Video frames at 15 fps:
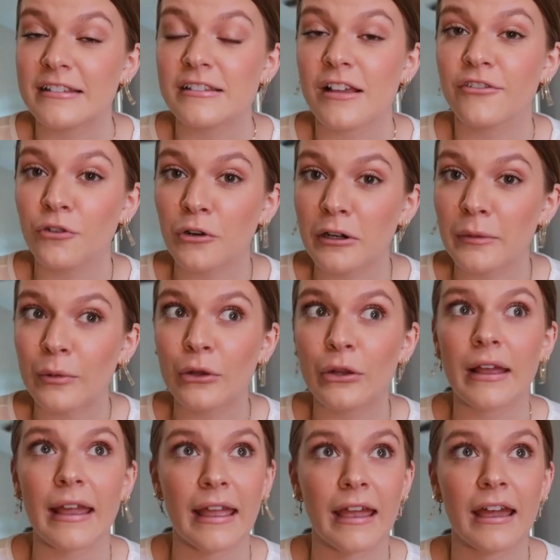It's
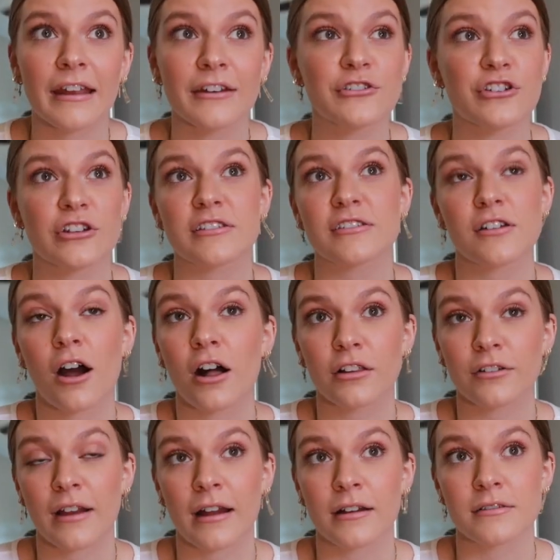affordable and just
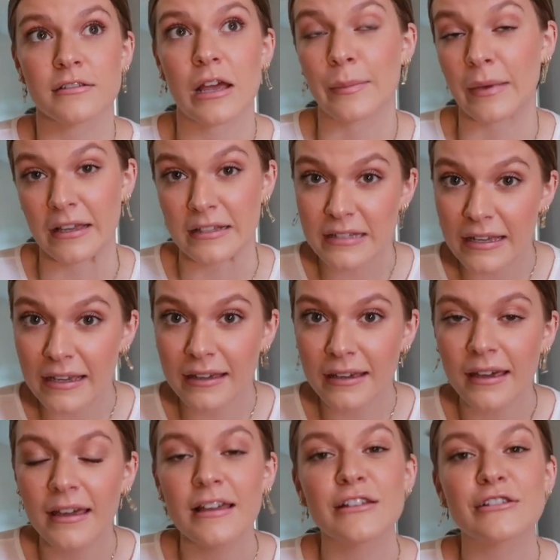all around
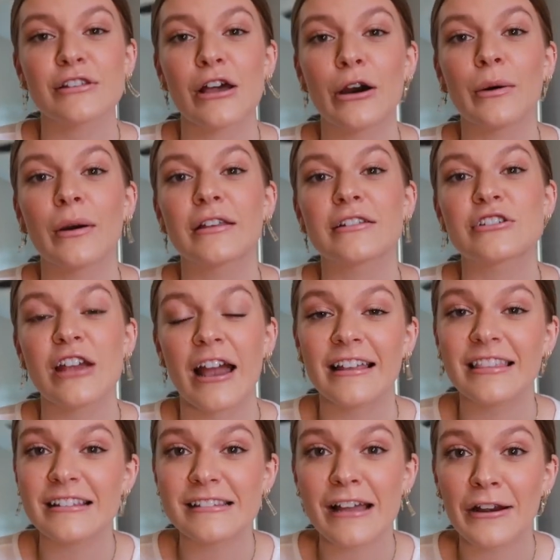amazing. So
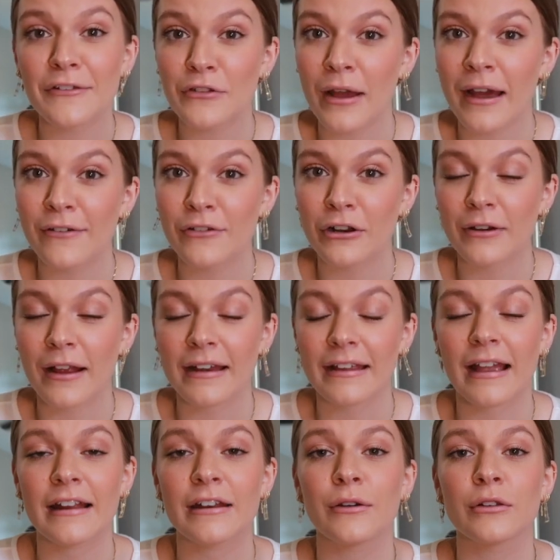check this out if you haven't
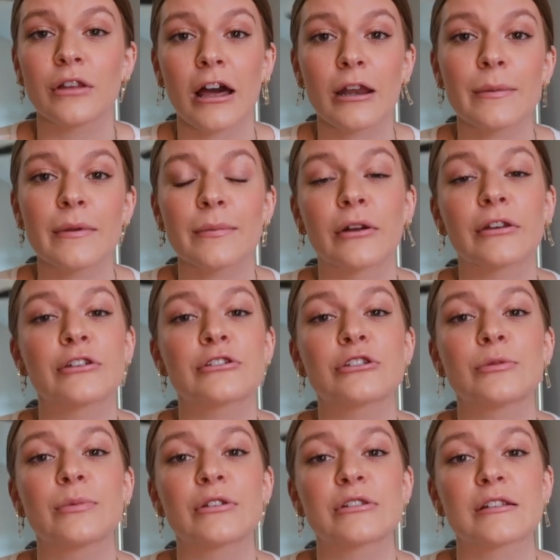already. I know a lot of people on
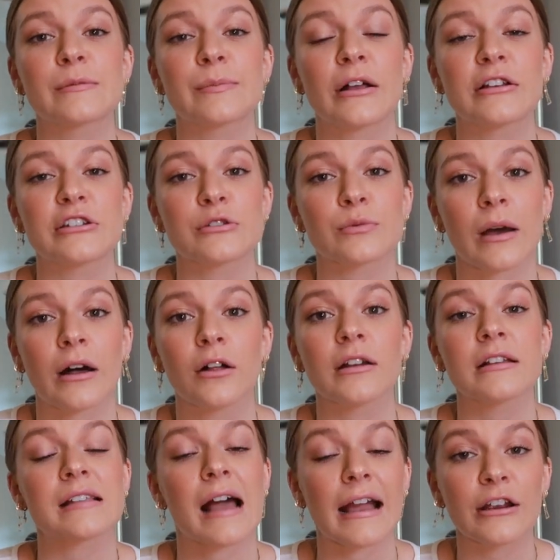YouTube use this blush as well
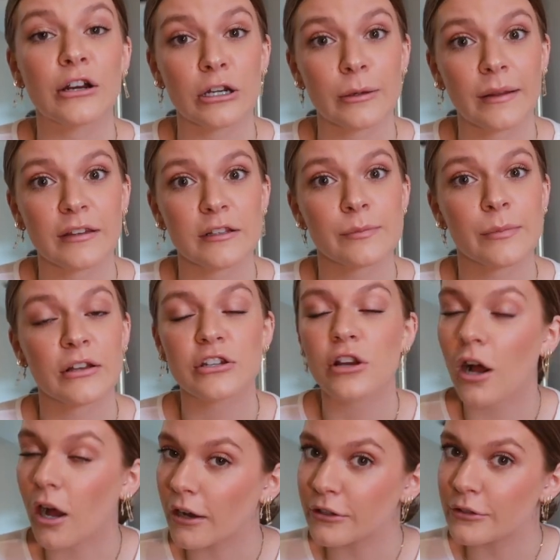because I heard about this blush
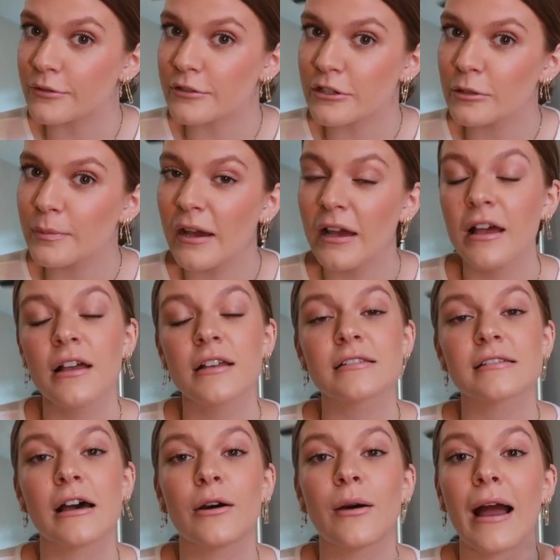on YouTube.
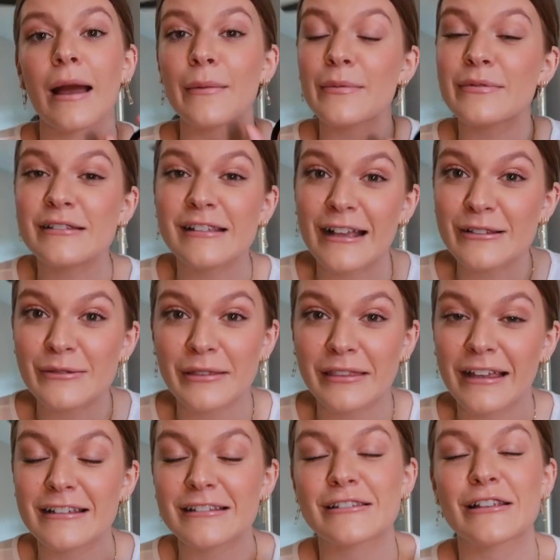So I'm obsessed with
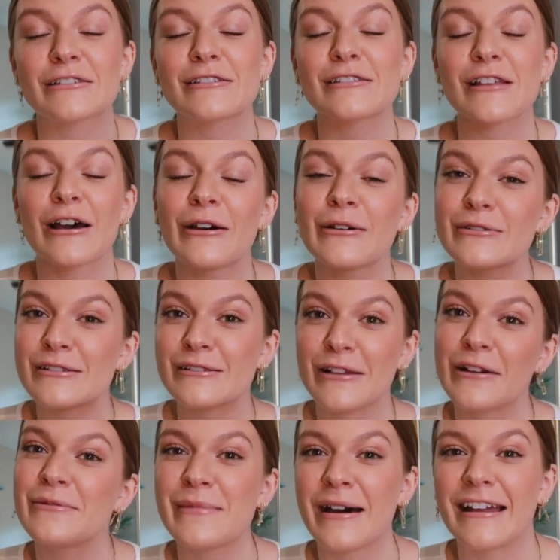this so,
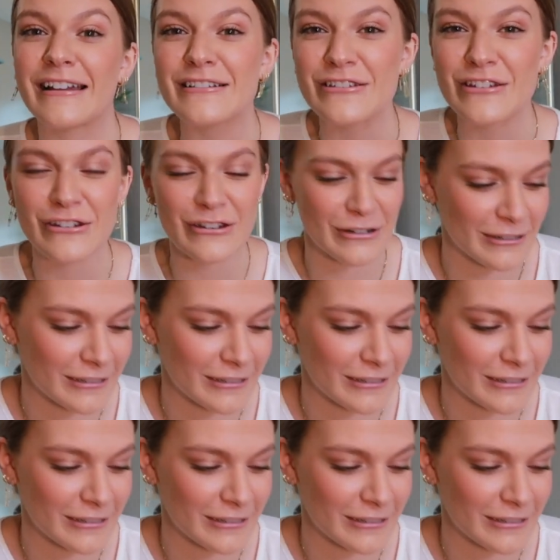so much.